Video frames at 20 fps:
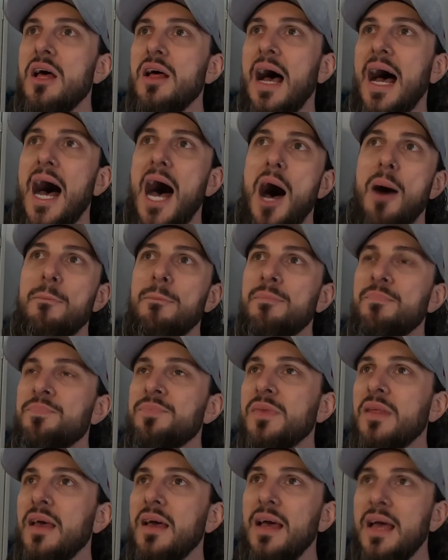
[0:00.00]
Um,
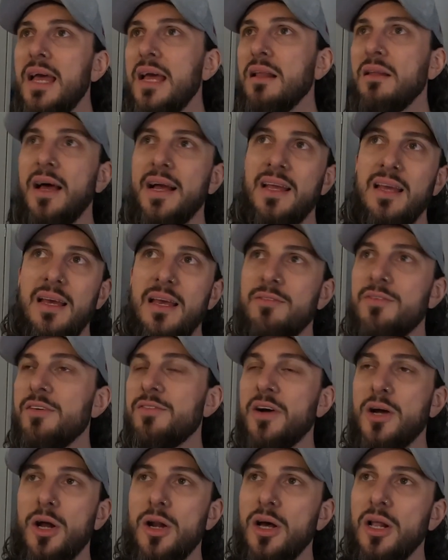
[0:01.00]
like, even
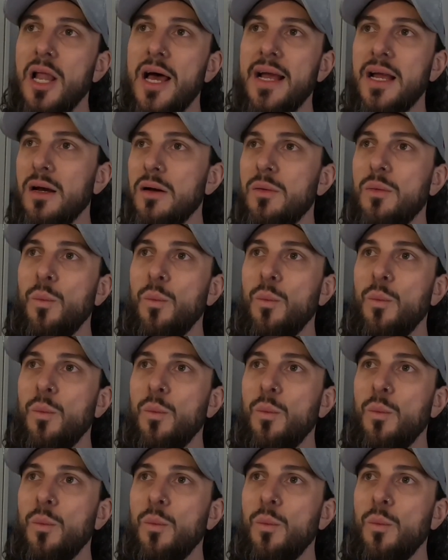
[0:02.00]
if I gotta like,